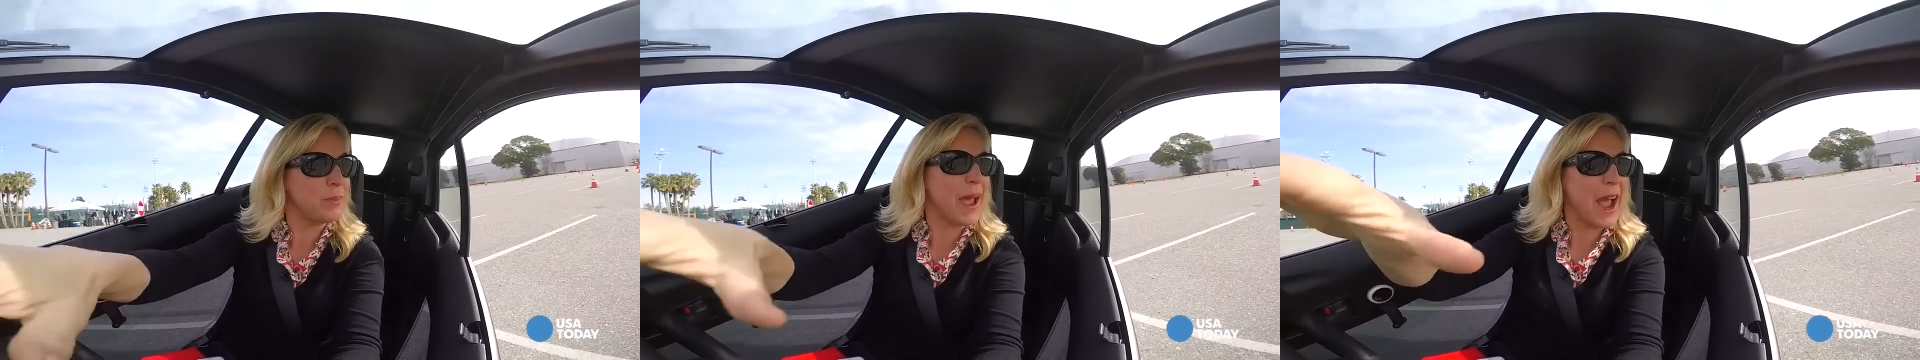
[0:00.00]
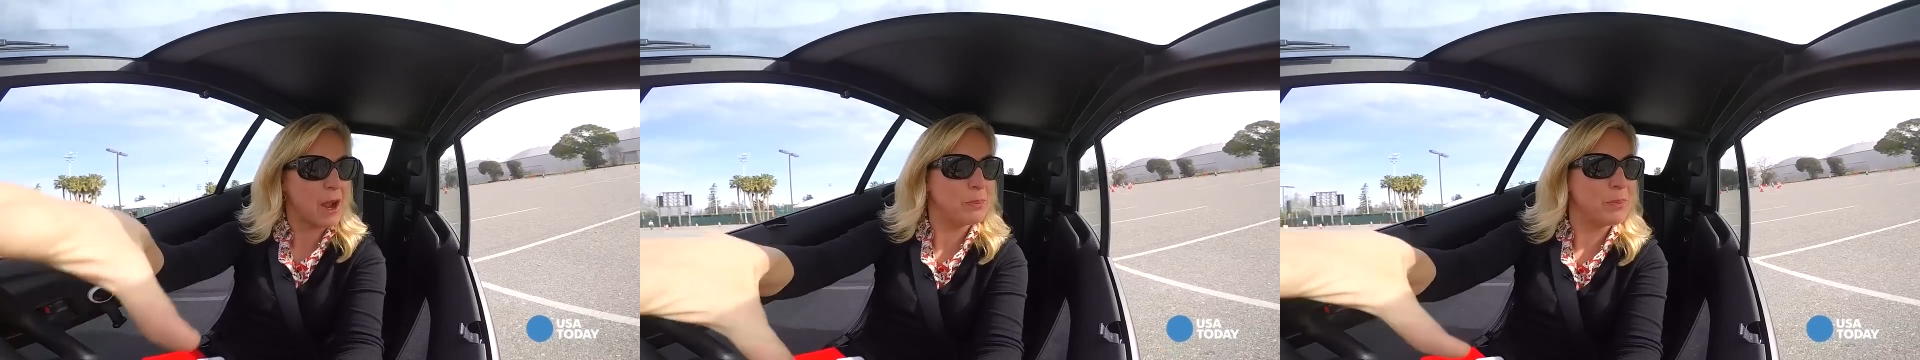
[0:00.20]

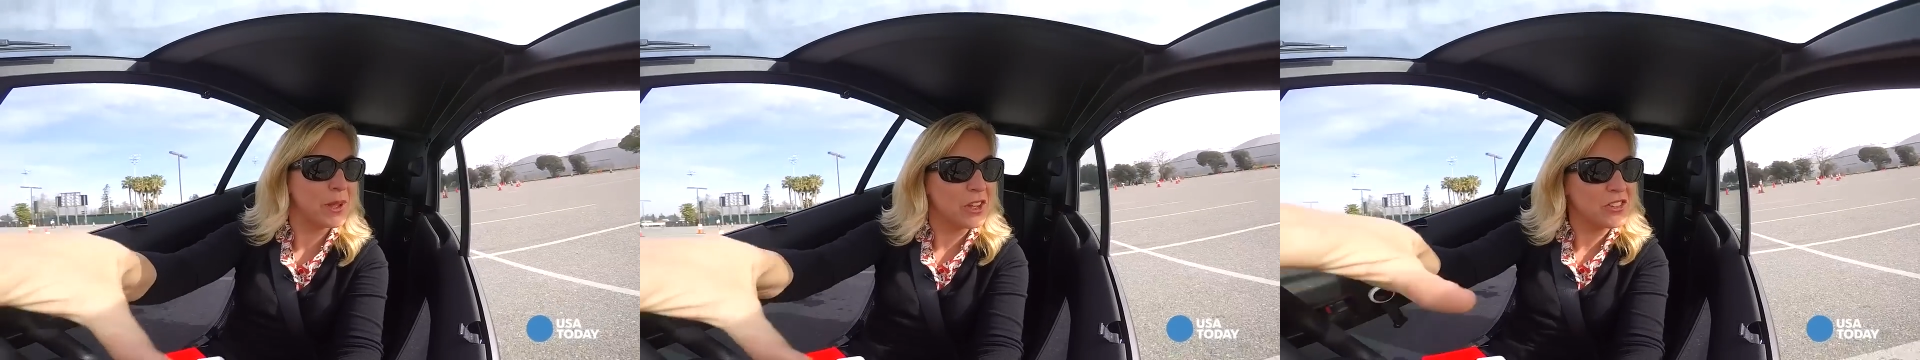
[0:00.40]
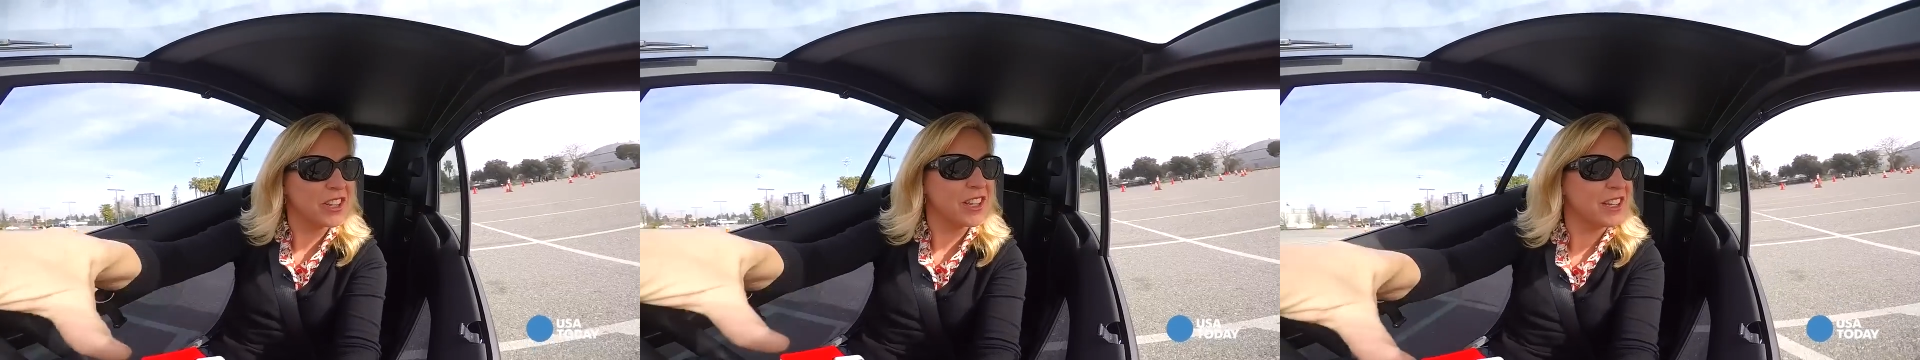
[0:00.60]

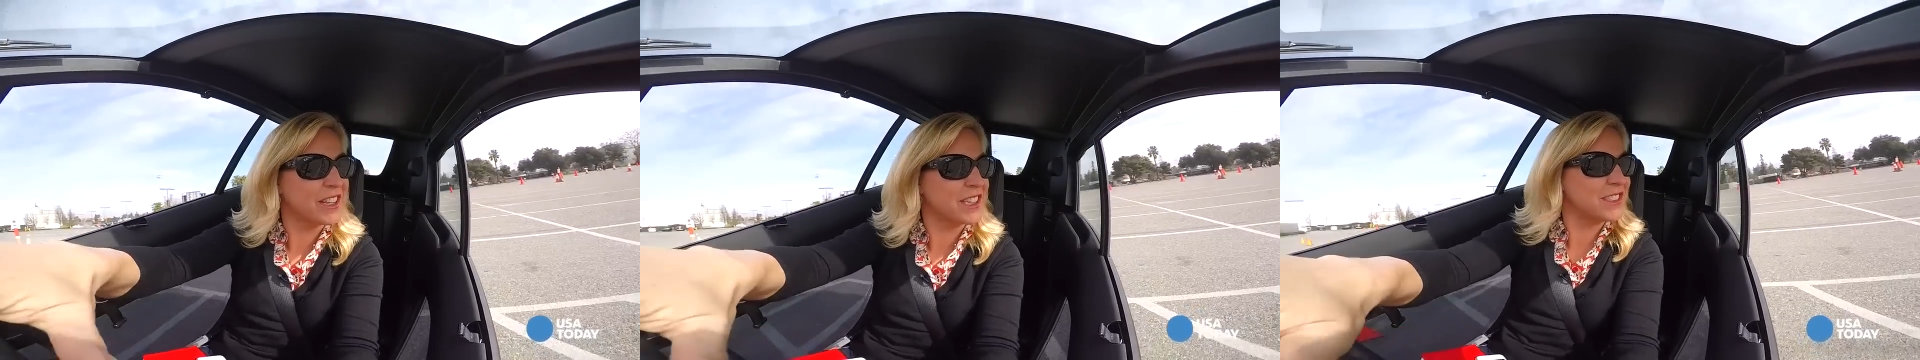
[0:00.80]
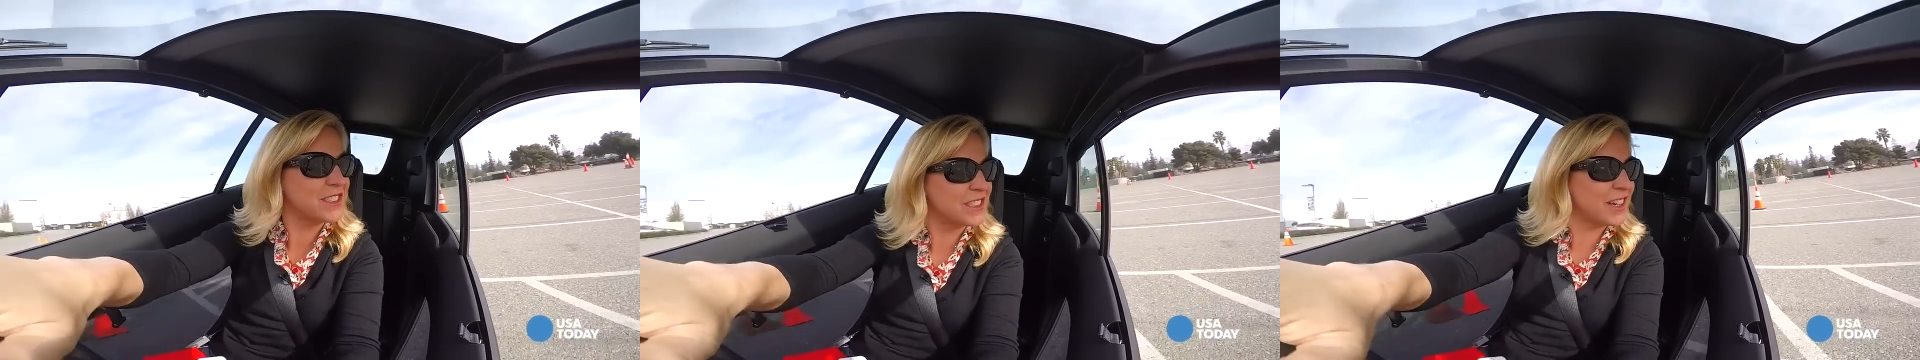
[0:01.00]
vibrates
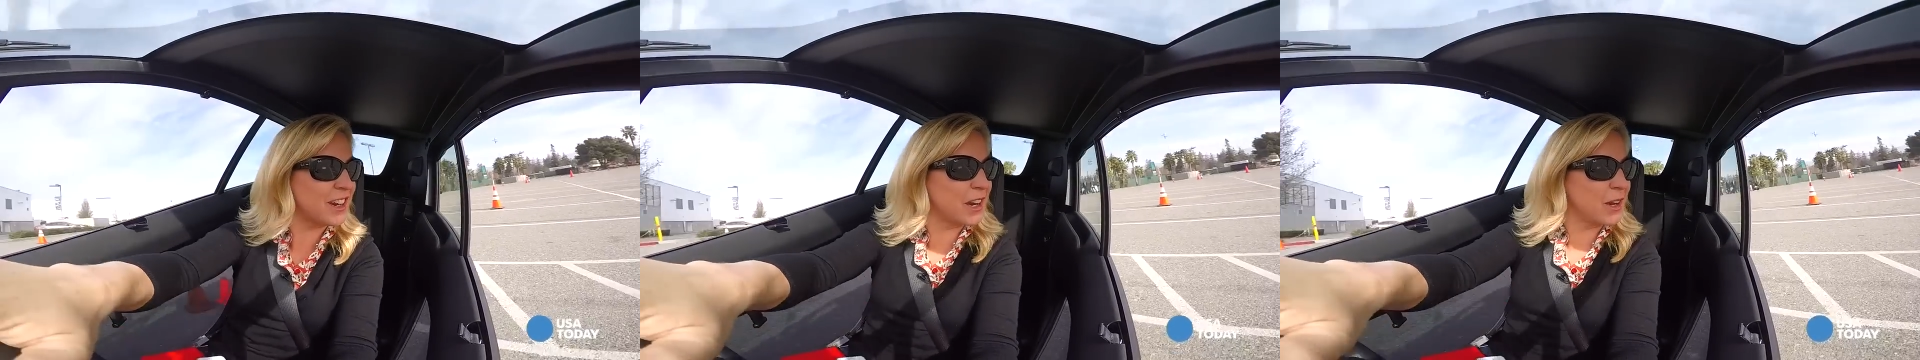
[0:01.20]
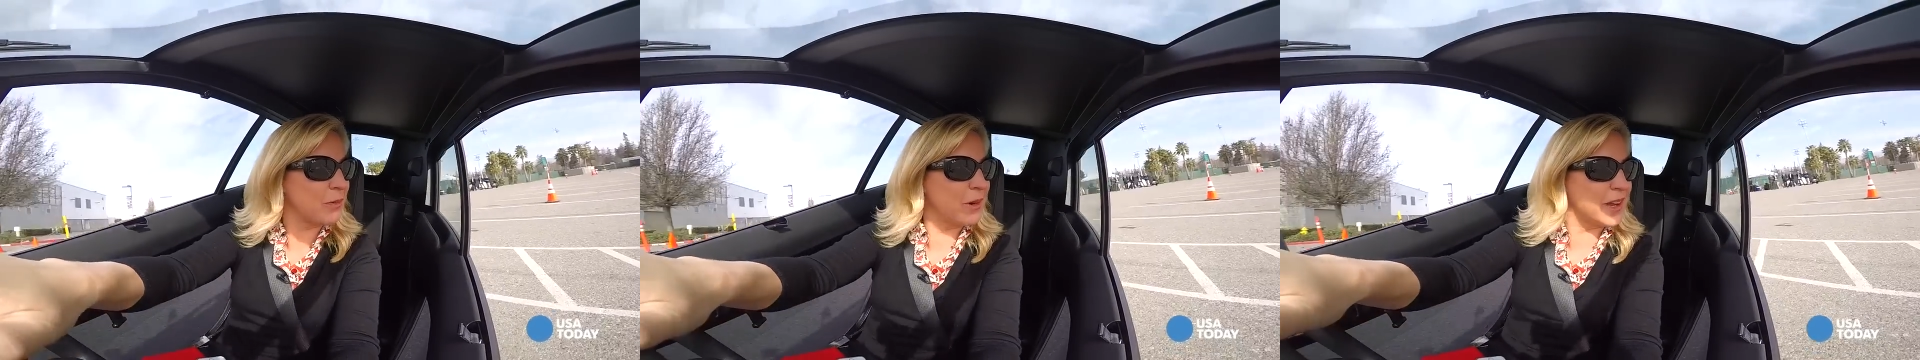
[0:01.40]
and makes a
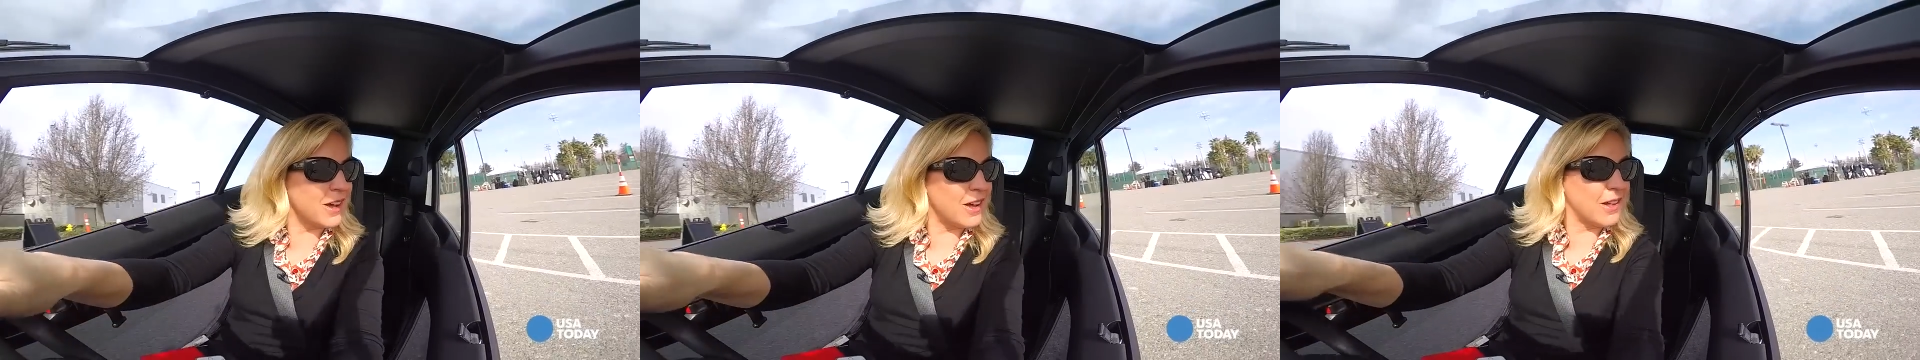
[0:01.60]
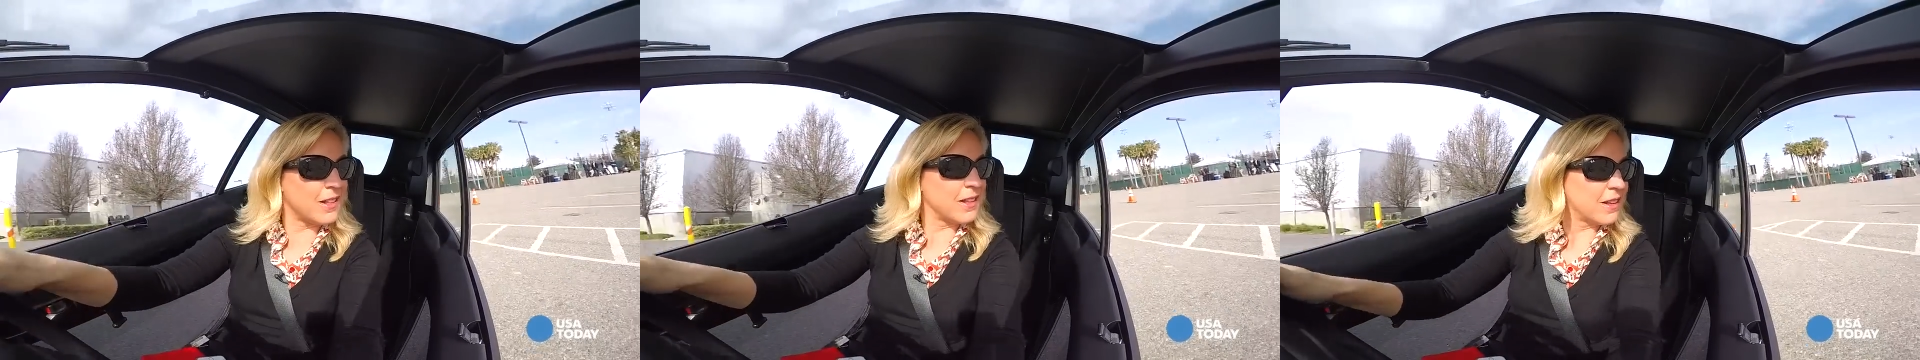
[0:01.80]
humming
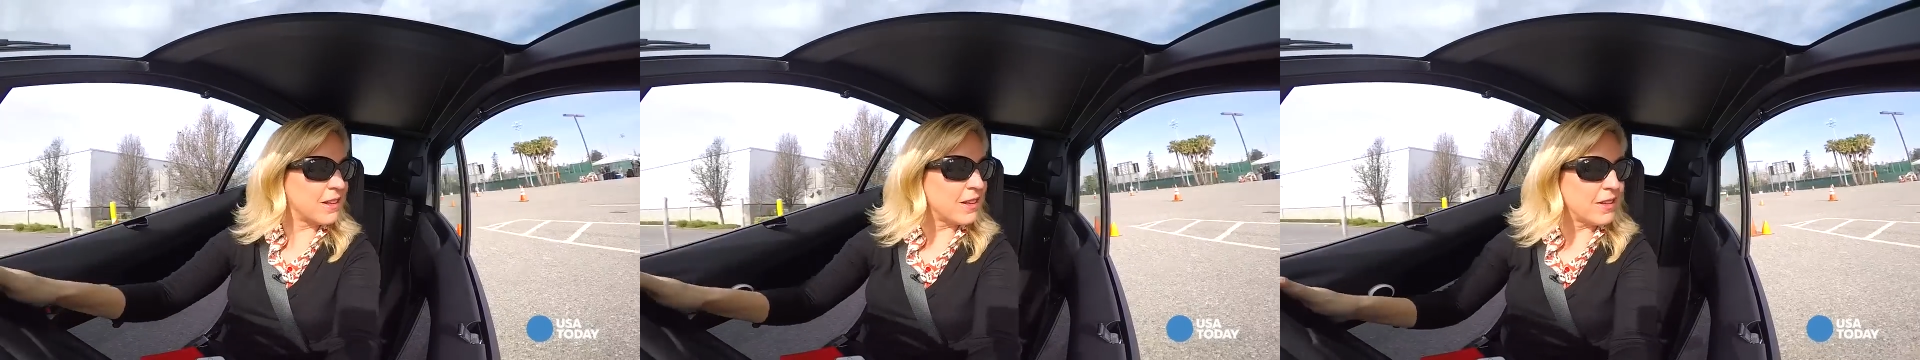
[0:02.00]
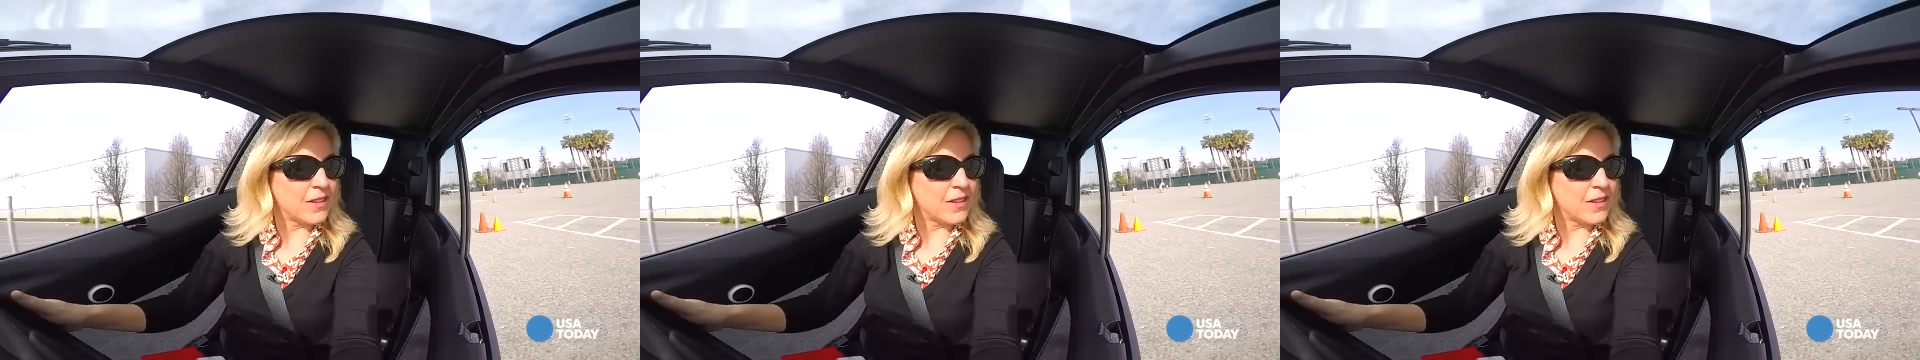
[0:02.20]
noise.